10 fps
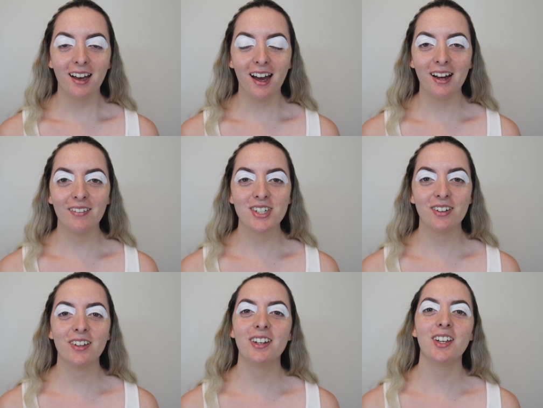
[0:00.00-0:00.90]

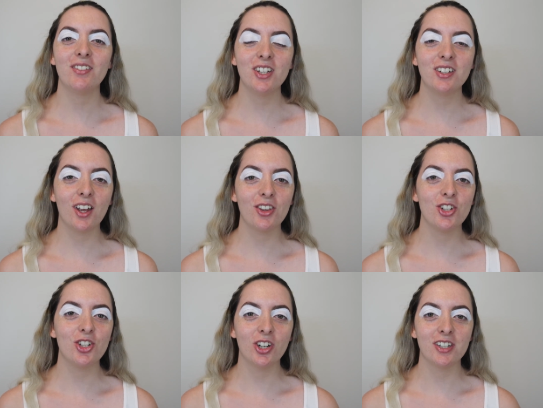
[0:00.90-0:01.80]
So I'm going to give it another
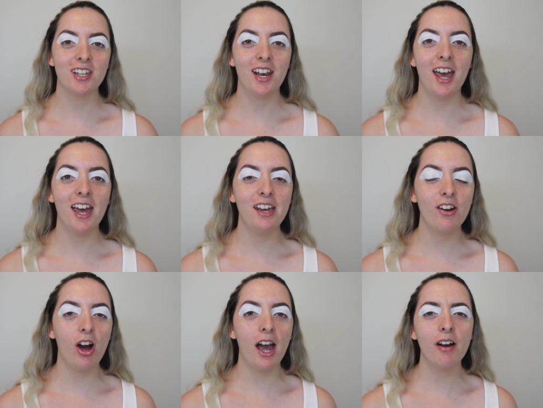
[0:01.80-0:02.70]
shot
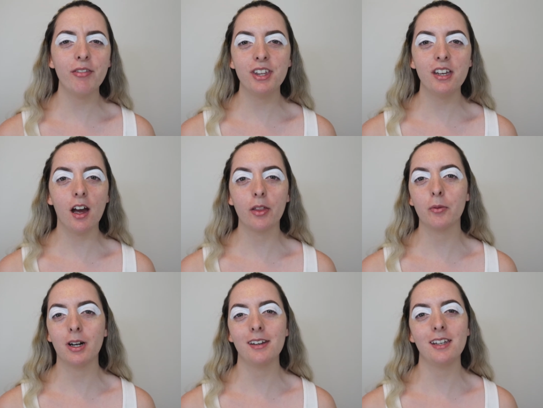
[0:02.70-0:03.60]
today. I have the other
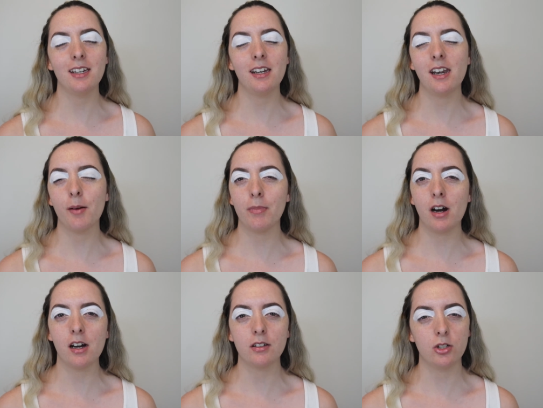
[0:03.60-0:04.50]
one in
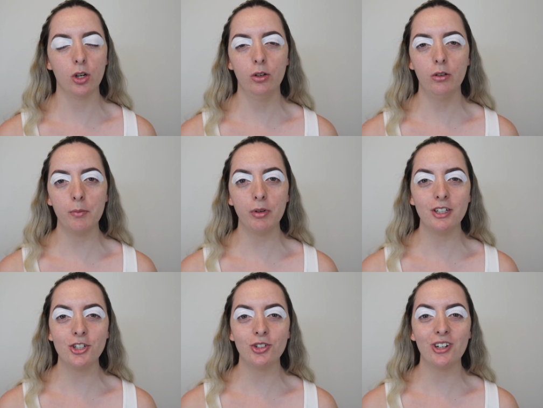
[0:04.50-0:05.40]
number 2, I'm
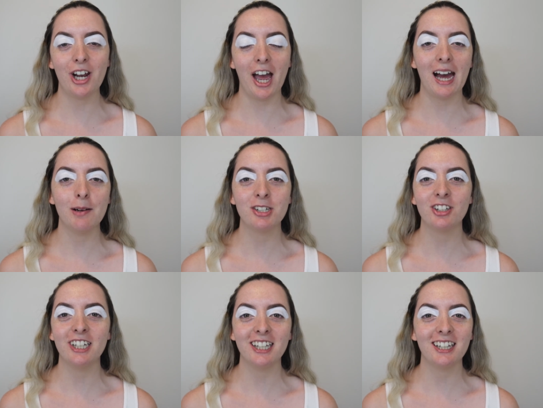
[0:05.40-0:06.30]
pretty sure, and I
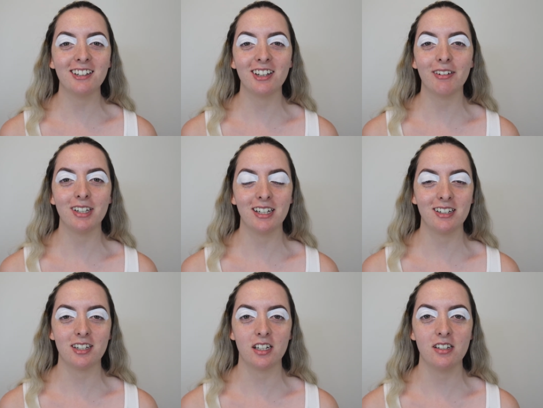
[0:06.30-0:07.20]
absolutely love it.
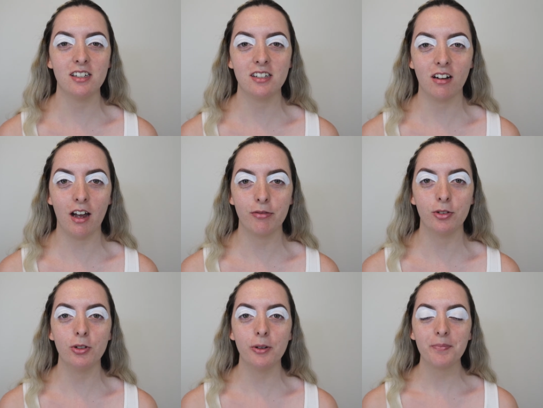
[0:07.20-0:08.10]
It's like to die
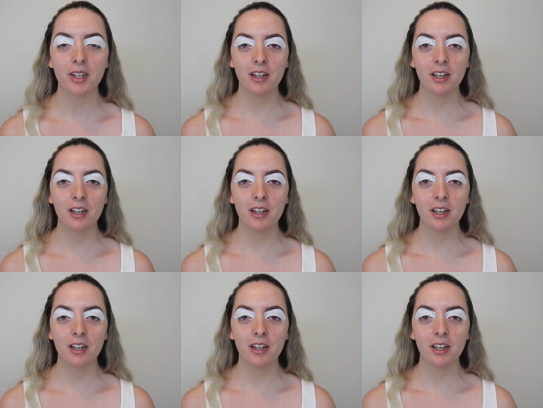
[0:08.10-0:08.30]
for.